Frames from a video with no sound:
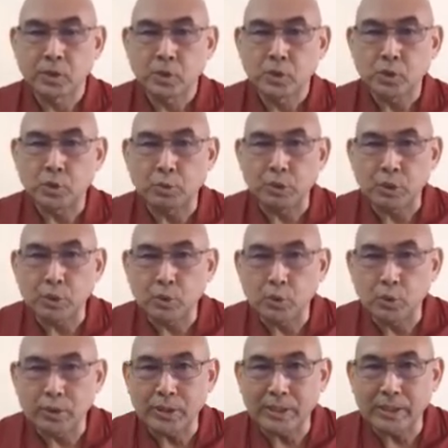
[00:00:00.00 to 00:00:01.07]
So when you
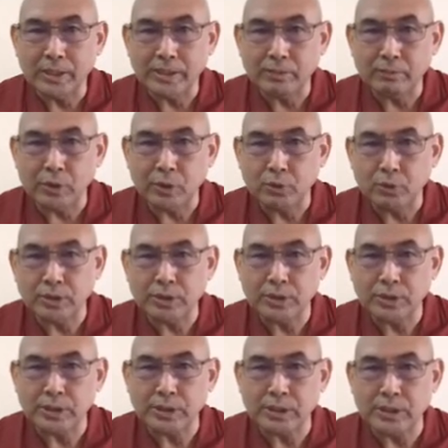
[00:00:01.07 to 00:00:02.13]
look at that, when you
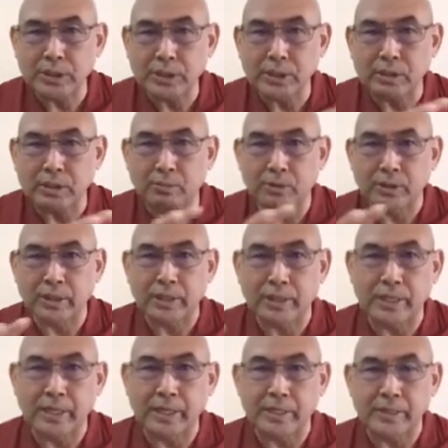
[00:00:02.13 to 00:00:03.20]
study about the
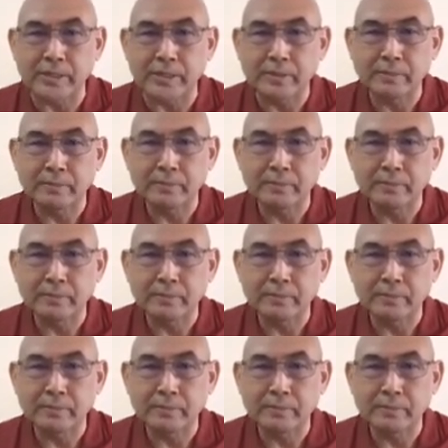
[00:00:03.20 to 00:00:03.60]
land